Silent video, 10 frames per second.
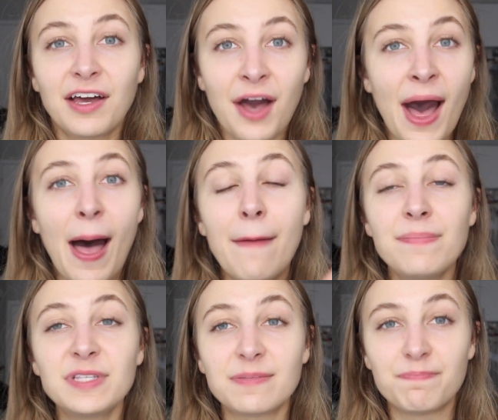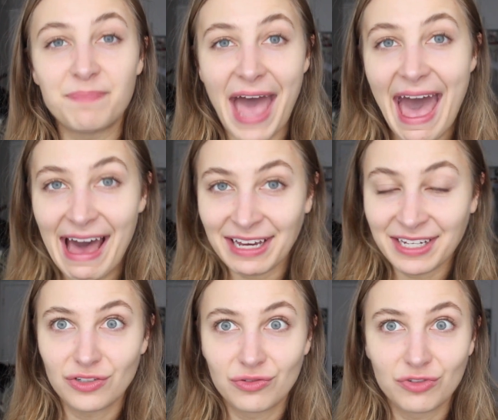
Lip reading: comes back,